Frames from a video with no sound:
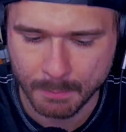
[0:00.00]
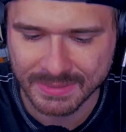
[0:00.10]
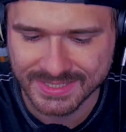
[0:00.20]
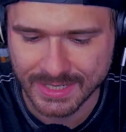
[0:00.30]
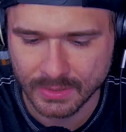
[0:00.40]

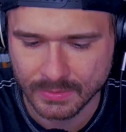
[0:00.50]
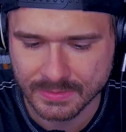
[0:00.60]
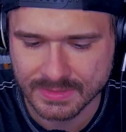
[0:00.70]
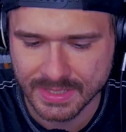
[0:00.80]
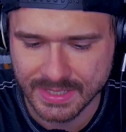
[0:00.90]

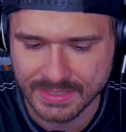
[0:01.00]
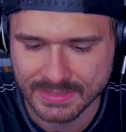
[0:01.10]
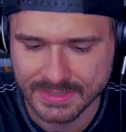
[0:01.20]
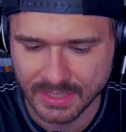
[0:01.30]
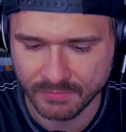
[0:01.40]
Mattel's
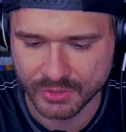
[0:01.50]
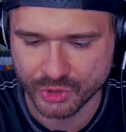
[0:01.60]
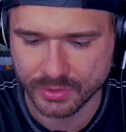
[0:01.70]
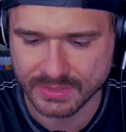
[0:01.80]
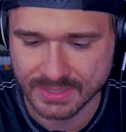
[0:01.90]

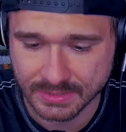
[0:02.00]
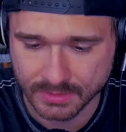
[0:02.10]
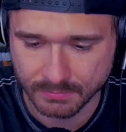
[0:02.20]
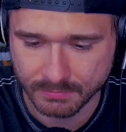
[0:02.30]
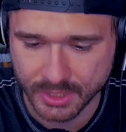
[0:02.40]
Intellivision
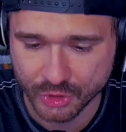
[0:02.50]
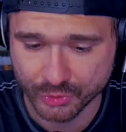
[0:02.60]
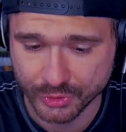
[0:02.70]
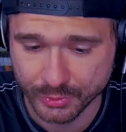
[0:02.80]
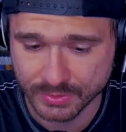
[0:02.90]
system,
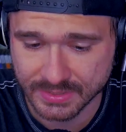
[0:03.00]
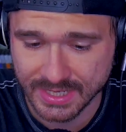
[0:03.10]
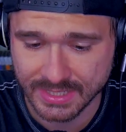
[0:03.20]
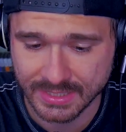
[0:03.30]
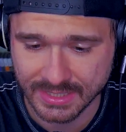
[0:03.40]
introduced
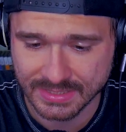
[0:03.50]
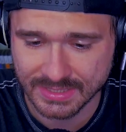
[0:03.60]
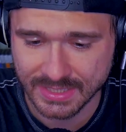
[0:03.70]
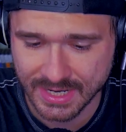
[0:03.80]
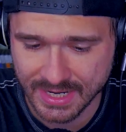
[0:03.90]
in
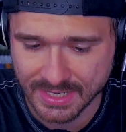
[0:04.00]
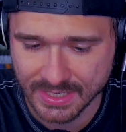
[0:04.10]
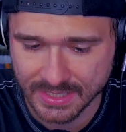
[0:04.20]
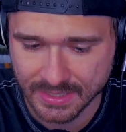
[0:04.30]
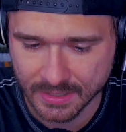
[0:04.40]

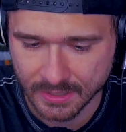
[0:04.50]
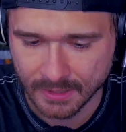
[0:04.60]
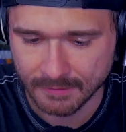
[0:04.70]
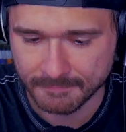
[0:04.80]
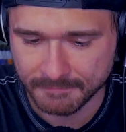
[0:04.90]
1980,
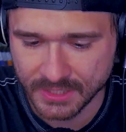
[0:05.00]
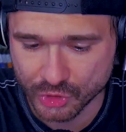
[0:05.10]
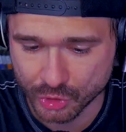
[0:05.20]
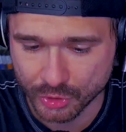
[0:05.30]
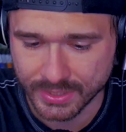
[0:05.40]

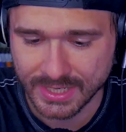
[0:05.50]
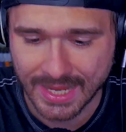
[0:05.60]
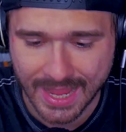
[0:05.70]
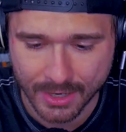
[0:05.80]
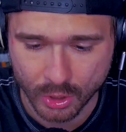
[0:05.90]
featured an
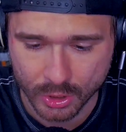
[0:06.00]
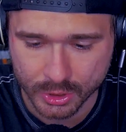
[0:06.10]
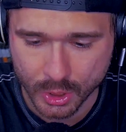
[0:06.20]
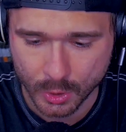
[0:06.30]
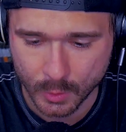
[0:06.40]
add-on
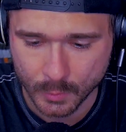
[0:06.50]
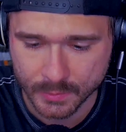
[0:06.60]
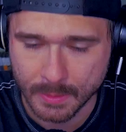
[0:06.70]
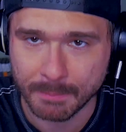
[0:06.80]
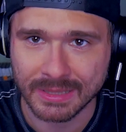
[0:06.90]

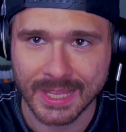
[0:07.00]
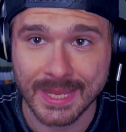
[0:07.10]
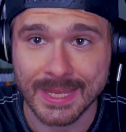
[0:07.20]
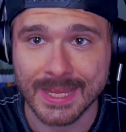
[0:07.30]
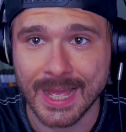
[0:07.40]
called
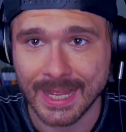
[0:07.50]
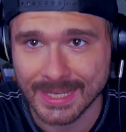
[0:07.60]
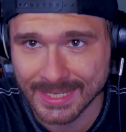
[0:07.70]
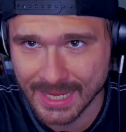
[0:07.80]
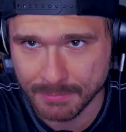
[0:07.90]
Play
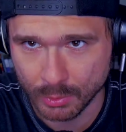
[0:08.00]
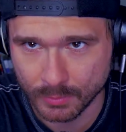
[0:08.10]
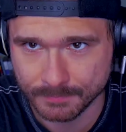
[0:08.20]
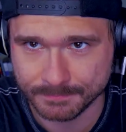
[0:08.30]
Cable,